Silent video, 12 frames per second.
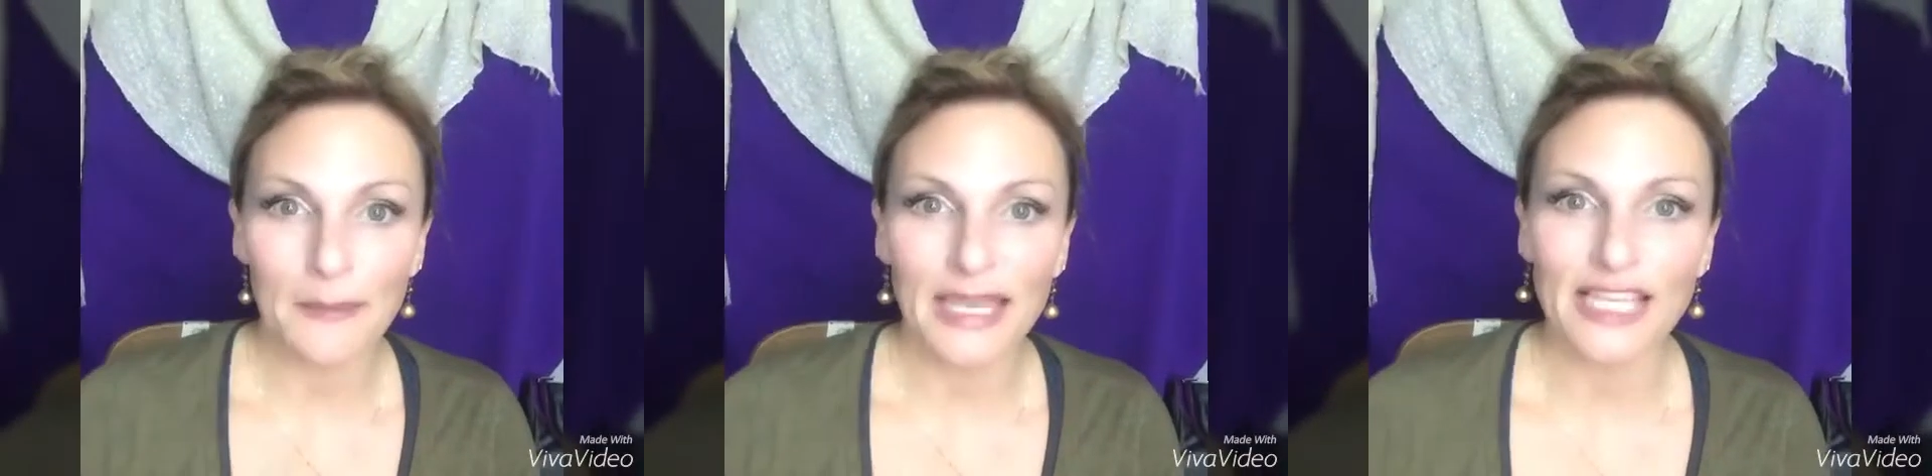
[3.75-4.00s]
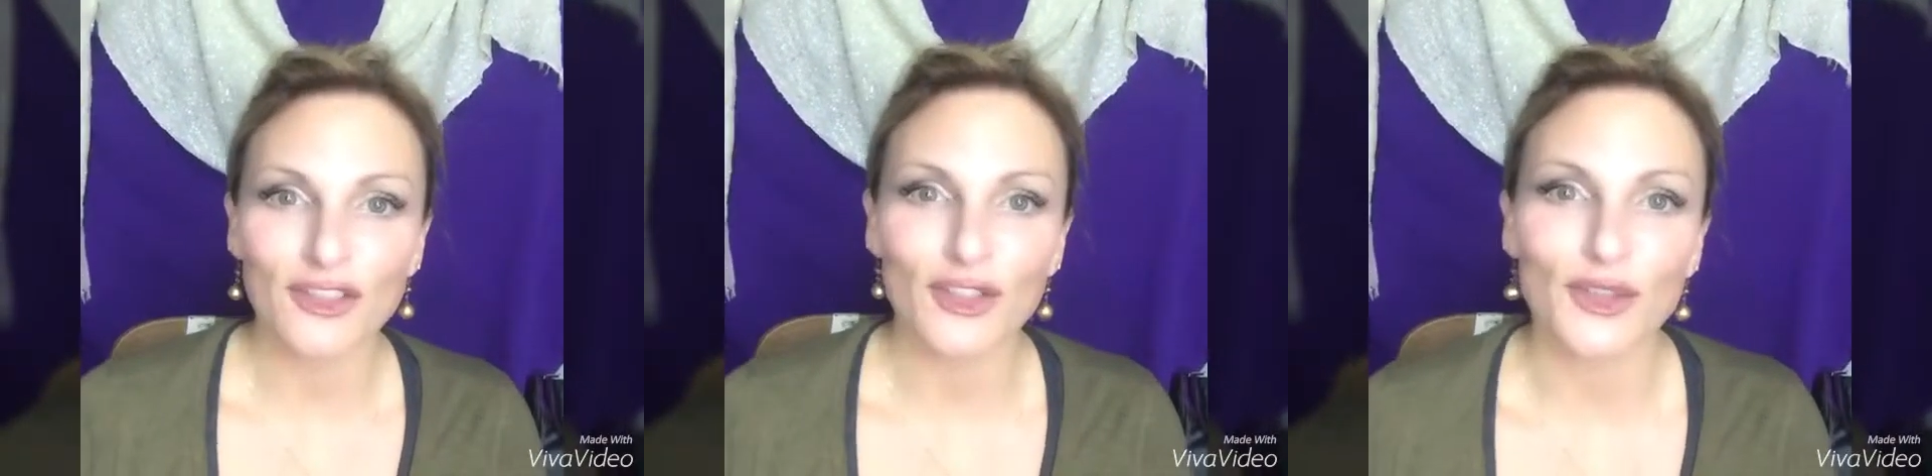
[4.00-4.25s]

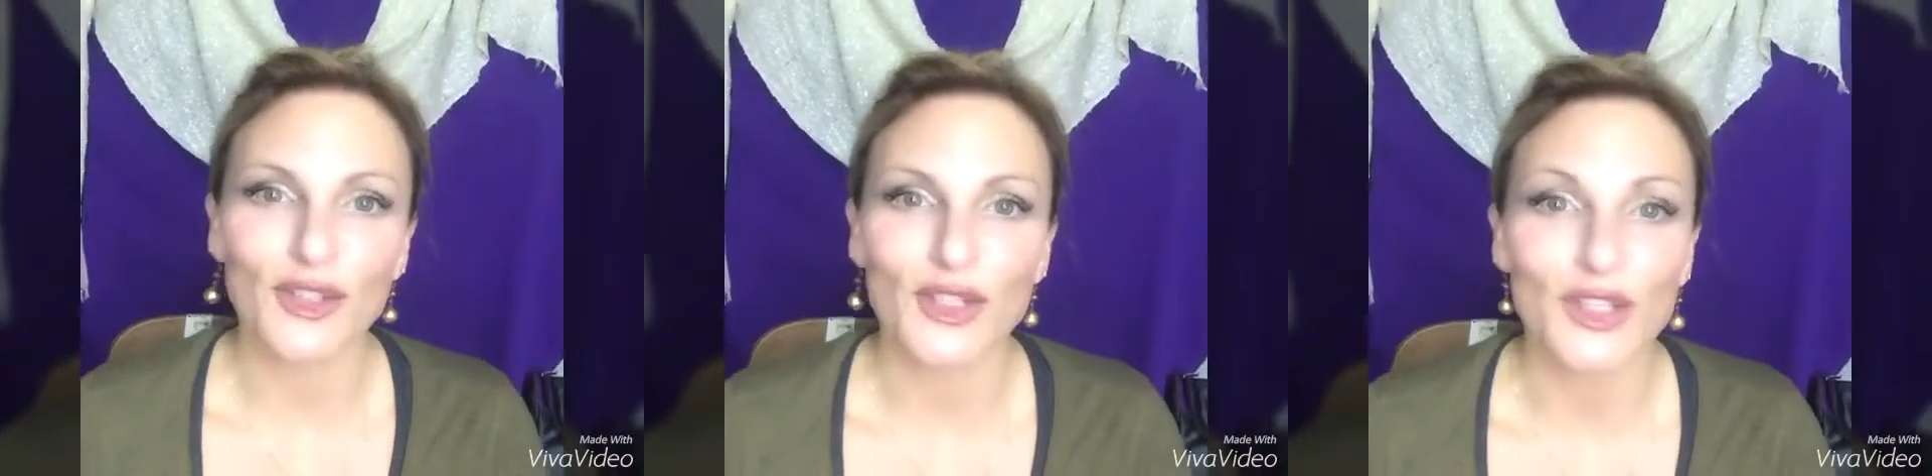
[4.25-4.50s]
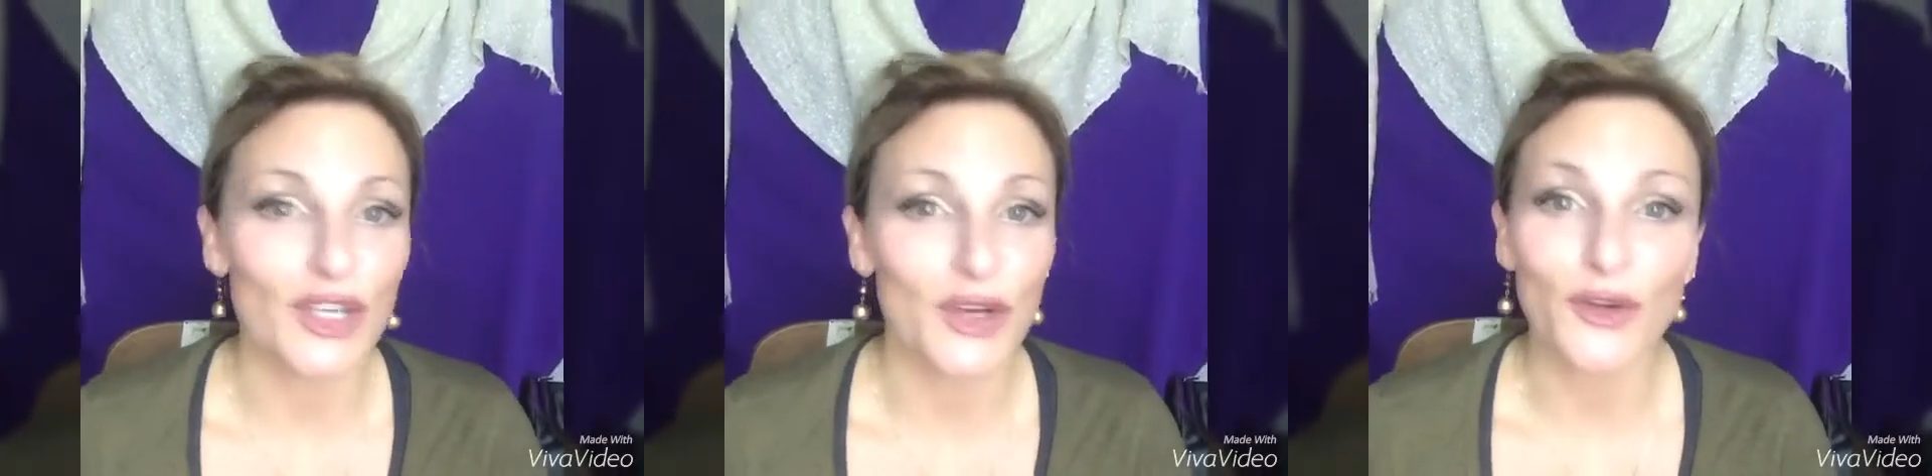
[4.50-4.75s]
Let me
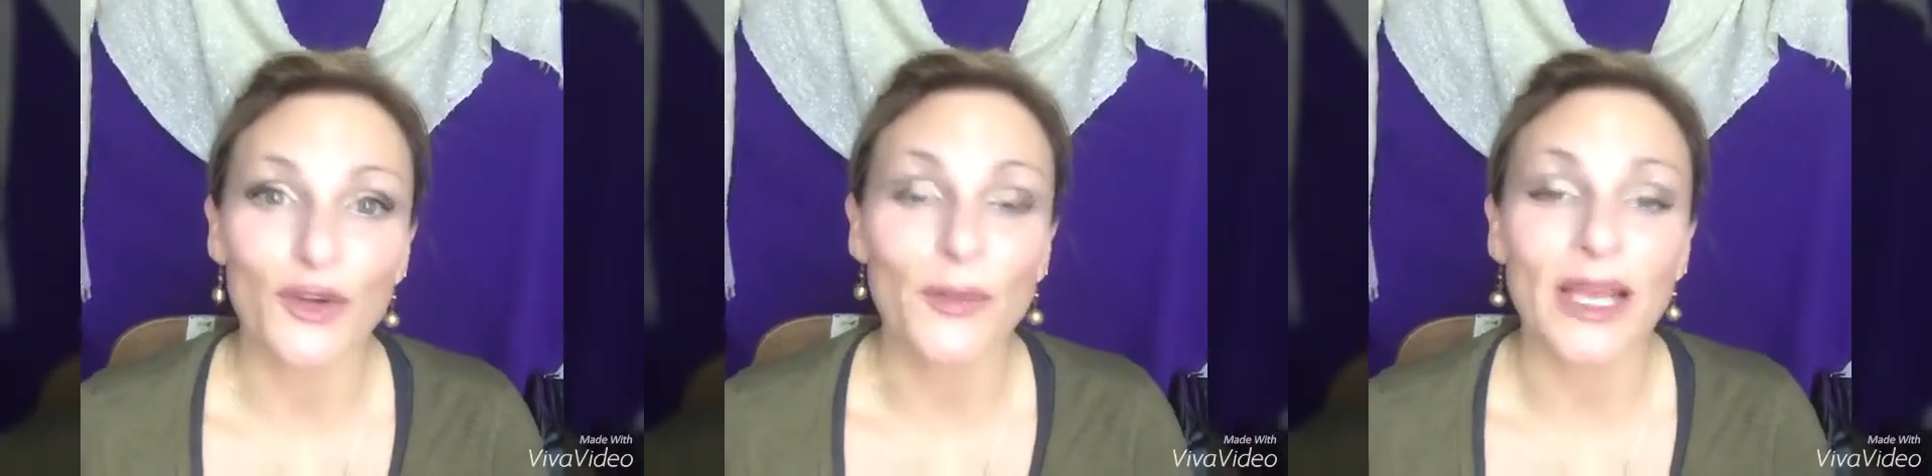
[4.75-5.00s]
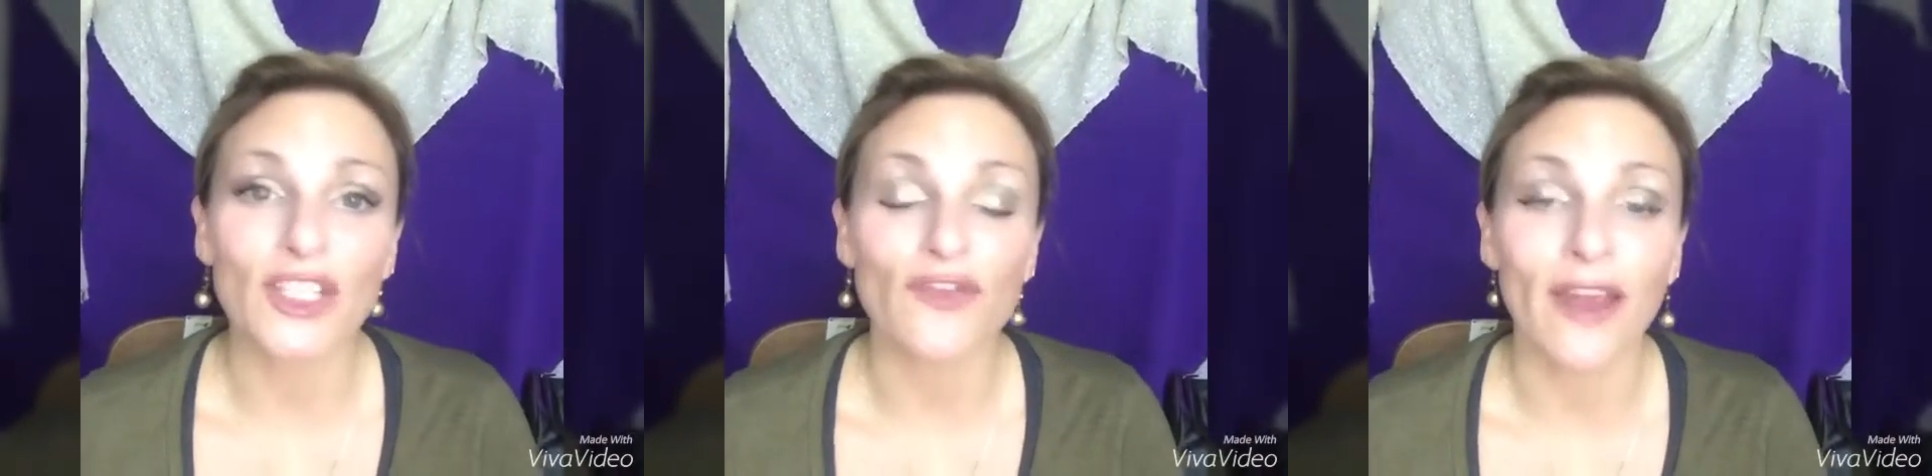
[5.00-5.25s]
introduce you to
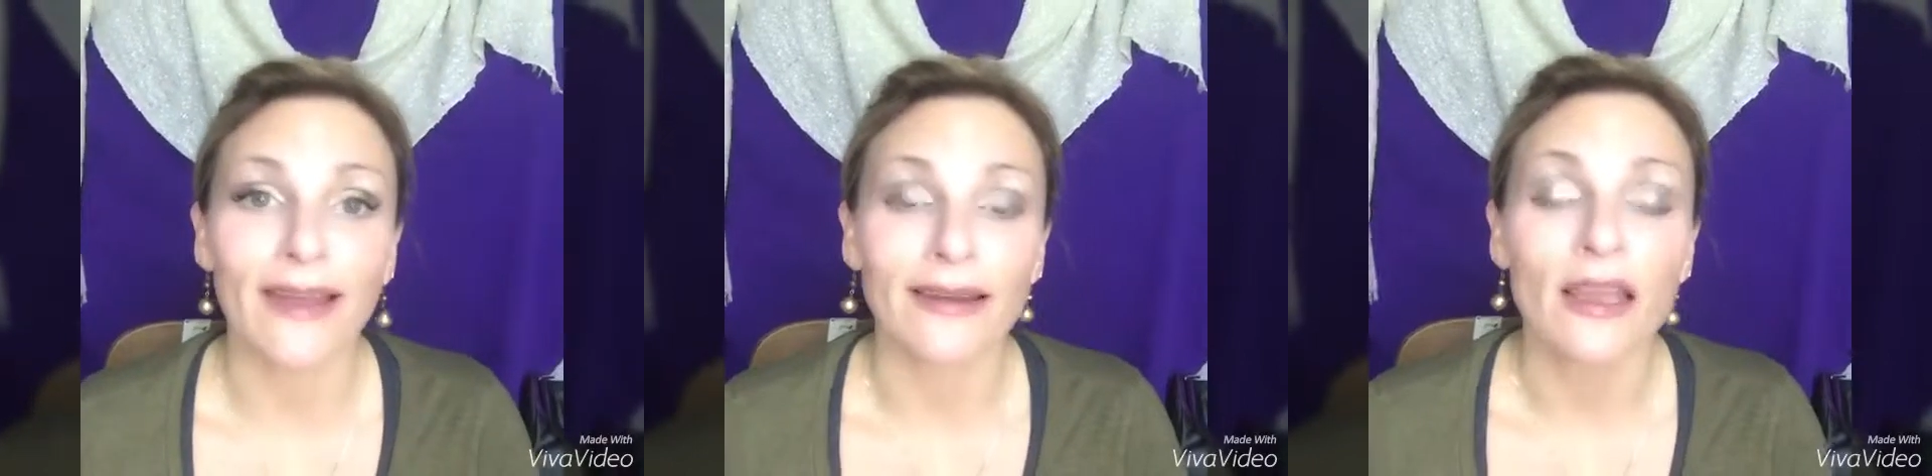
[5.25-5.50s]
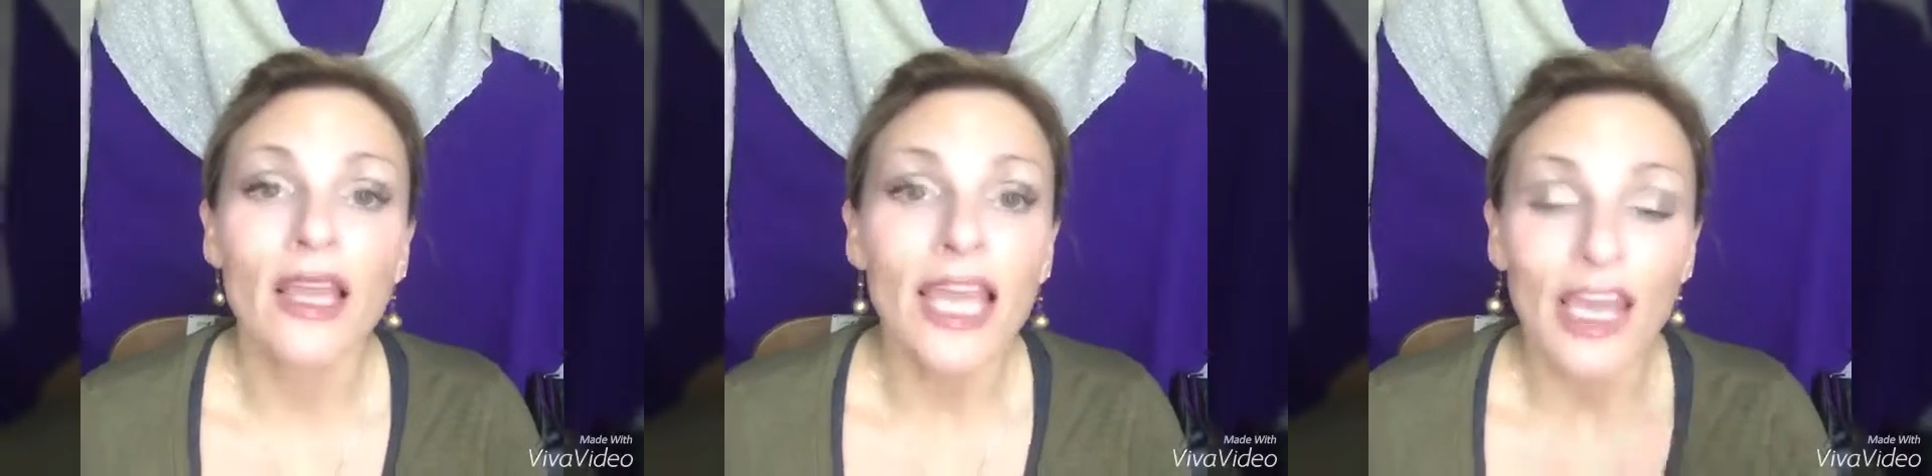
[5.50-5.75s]
your new best
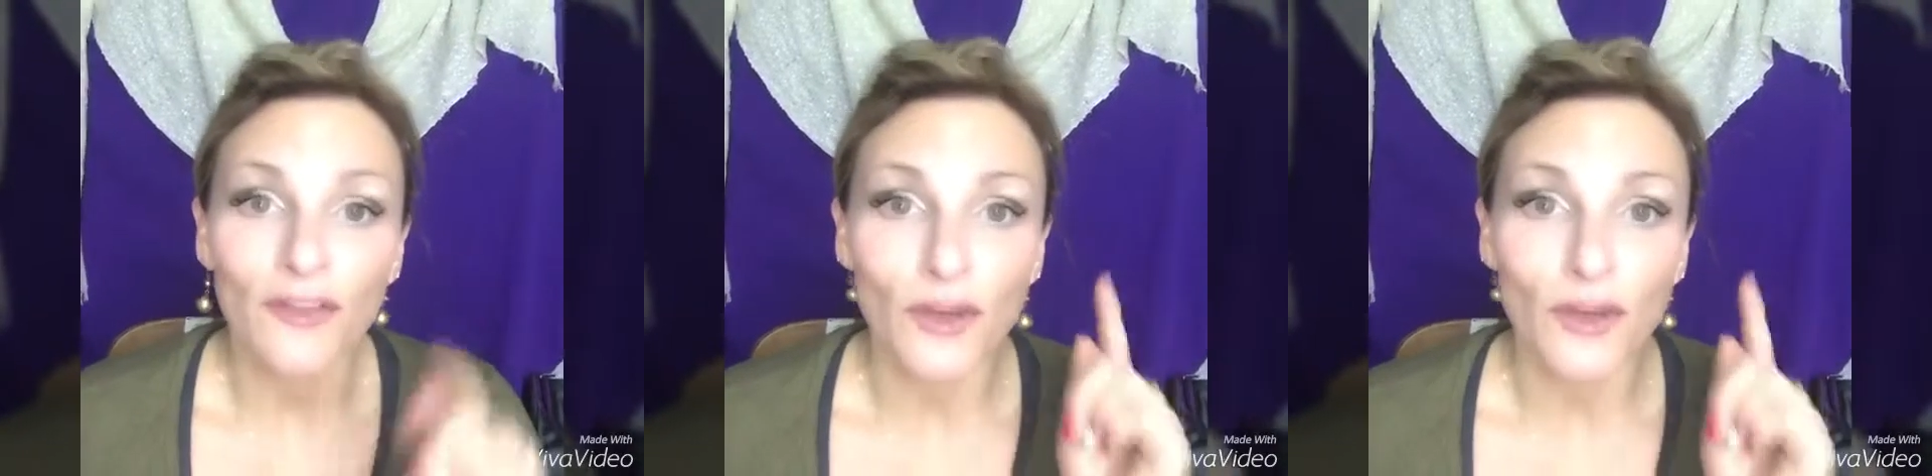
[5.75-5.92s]
friend.